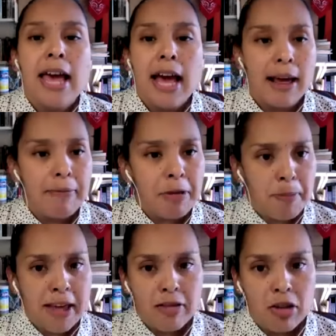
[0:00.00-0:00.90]
And I'm
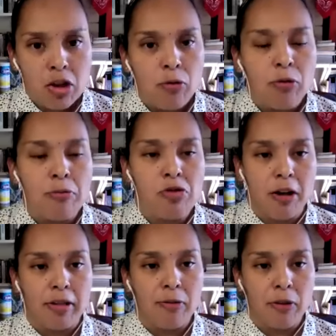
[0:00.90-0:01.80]
speaking to you from
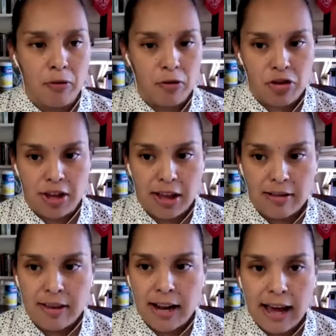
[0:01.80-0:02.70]
Charlottesville, Virginia
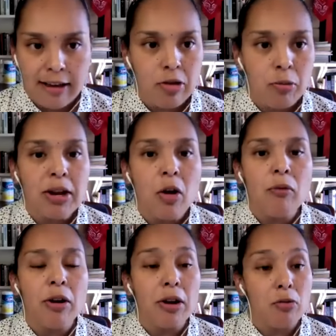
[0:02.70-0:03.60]
today, so we know
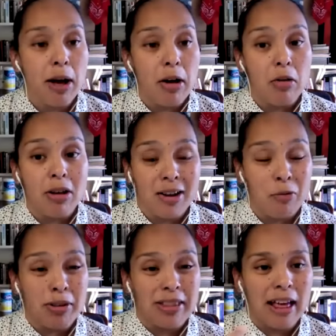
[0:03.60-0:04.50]
very well kind of
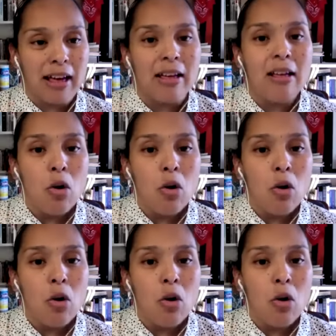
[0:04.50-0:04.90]
what that